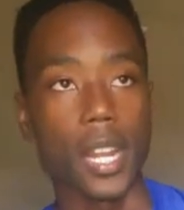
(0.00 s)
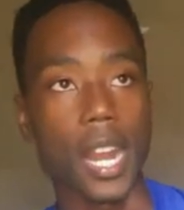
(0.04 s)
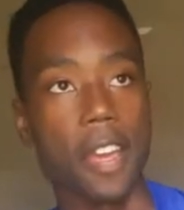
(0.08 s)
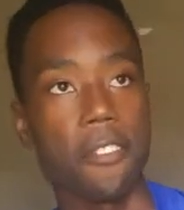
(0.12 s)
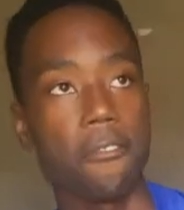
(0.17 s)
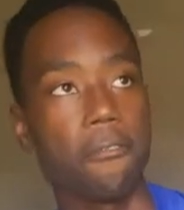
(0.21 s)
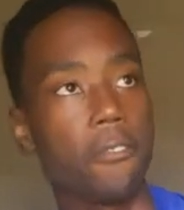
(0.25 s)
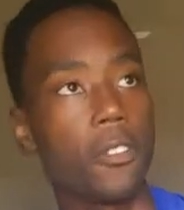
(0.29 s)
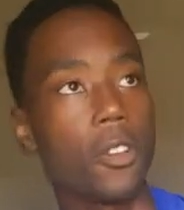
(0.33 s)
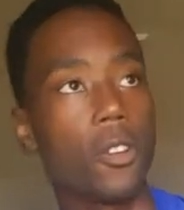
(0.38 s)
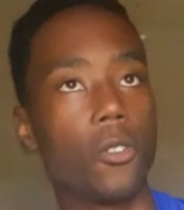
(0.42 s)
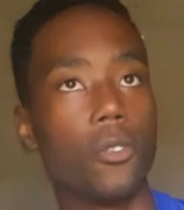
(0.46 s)
I
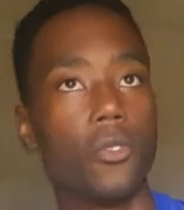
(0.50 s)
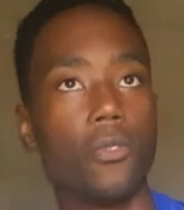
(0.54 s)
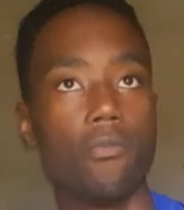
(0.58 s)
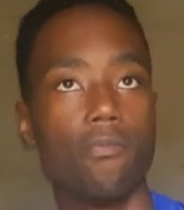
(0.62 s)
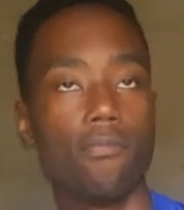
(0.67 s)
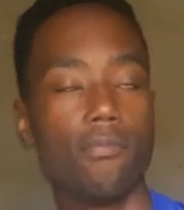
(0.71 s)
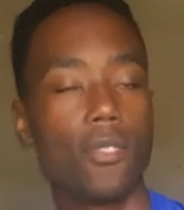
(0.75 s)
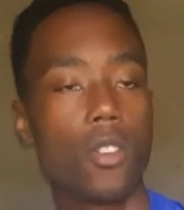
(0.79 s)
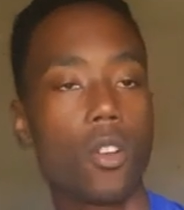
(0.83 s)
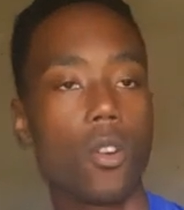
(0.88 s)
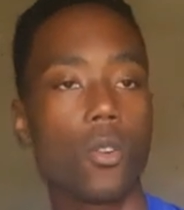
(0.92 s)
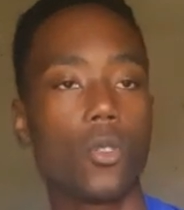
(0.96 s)
feel
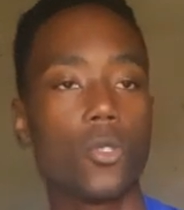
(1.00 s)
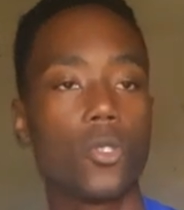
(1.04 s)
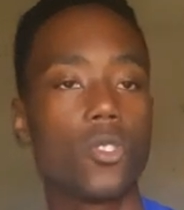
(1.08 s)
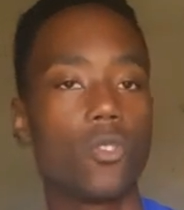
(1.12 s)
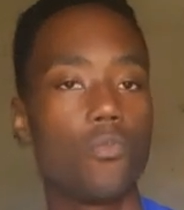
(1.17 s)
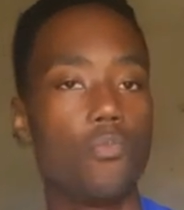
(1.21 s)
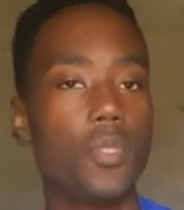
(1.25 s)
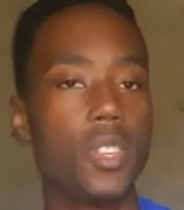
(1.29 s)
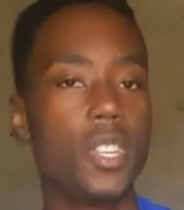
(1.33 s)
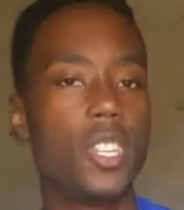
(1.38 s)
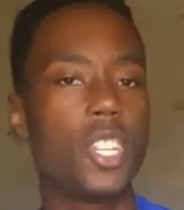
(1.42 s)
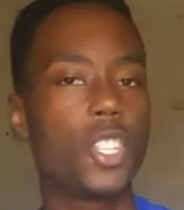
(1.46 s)
goals will
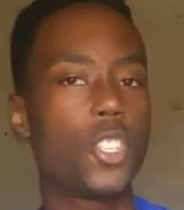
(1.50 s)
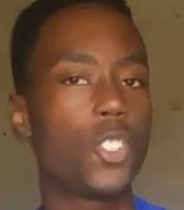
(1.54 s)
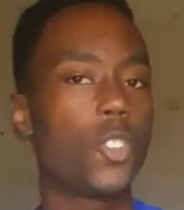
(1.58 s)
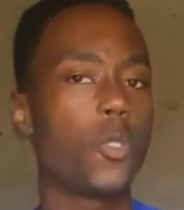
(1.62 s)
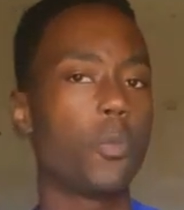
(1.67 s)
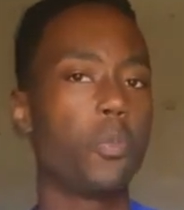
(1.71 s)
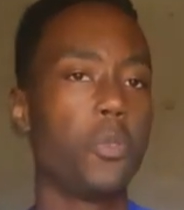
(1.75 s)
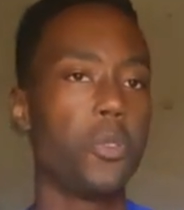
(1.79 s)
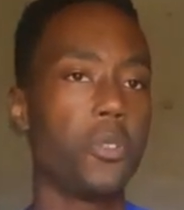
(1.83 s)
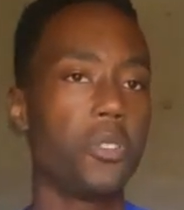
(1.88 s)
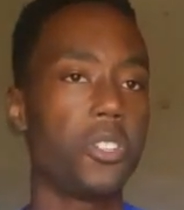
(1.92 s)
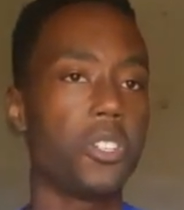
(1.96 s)
be
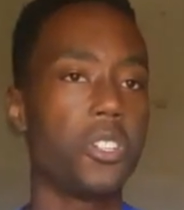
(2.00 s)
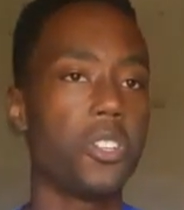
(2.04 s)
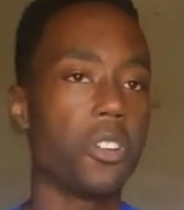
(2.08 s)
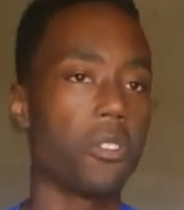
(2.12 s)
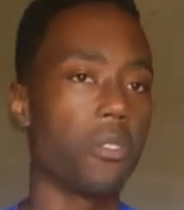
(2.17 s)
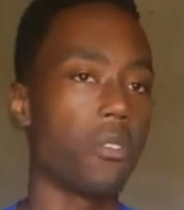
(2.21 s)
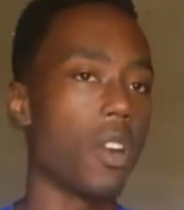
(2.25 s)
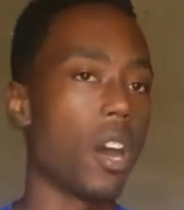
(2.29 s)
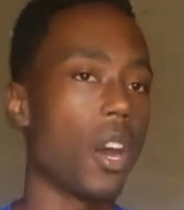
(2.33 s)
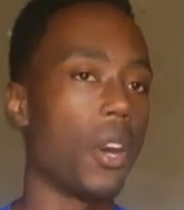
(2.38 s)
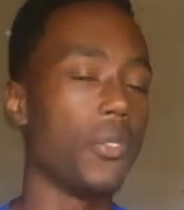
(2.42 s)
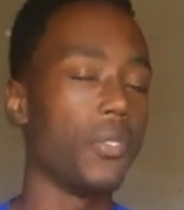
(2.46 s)
distributed
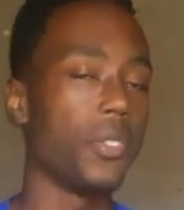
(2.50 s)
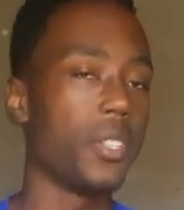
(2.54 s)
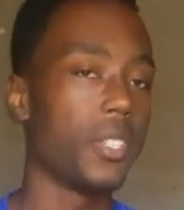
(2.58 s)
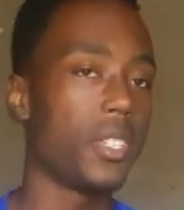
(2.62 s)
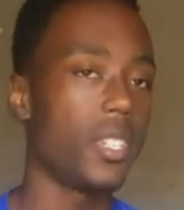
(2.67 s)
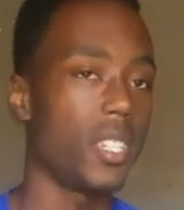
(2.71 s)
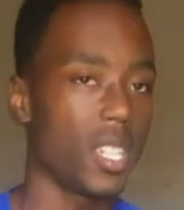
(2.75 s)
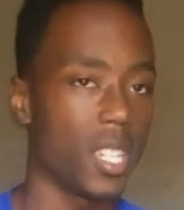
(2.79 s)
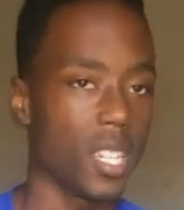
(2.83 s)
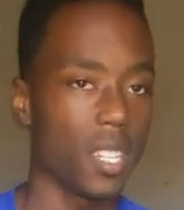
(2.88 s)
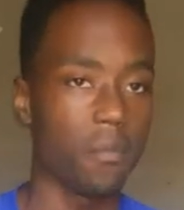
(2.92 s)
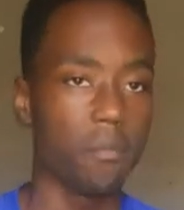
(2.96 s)
around the
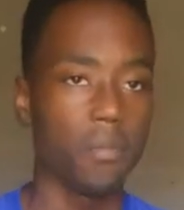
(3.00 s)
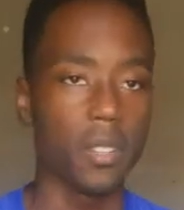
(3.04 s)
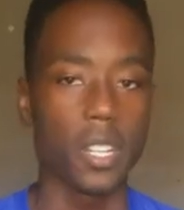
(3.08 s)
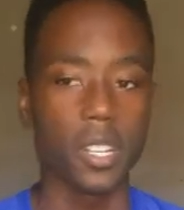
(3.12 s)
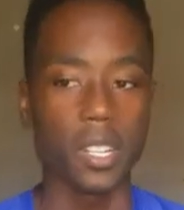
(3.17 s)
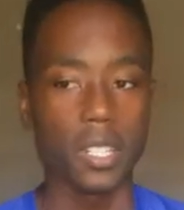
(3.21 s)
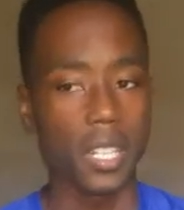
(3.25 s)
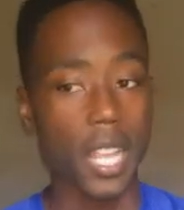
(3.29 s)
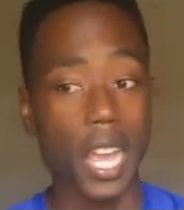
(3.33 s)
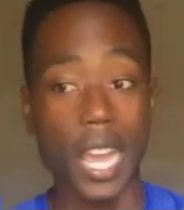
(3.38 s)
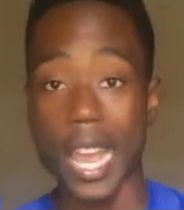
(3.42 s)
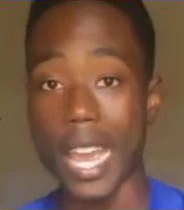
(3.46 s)
team,
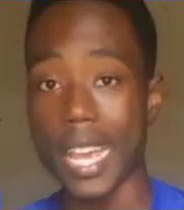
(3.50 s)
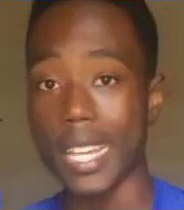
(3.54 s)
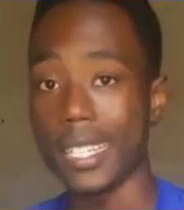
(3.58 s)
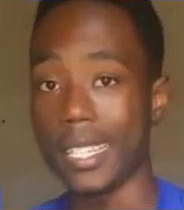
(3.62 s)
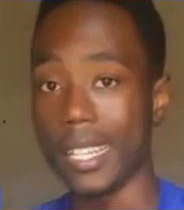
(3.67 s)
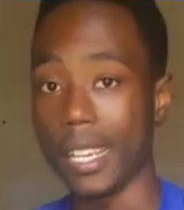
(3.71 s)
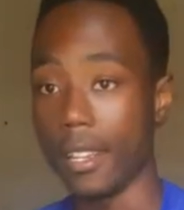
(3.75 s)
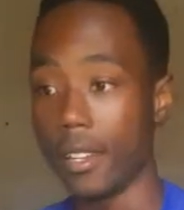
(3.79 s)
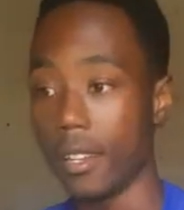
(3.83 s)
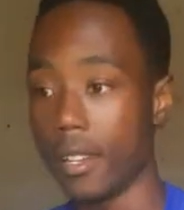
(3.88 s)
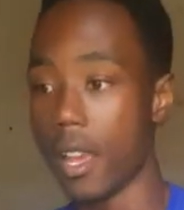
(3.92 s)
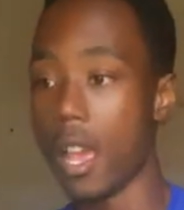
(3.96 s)
because like I
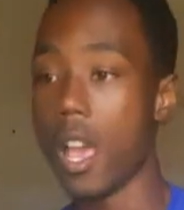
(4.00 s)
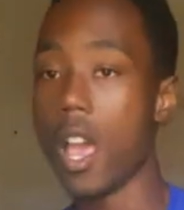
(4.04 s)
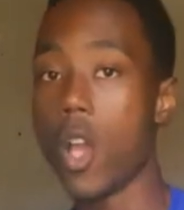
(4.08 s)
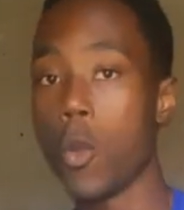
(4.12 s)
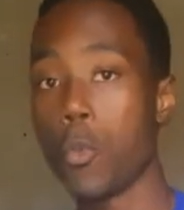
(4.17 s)
said,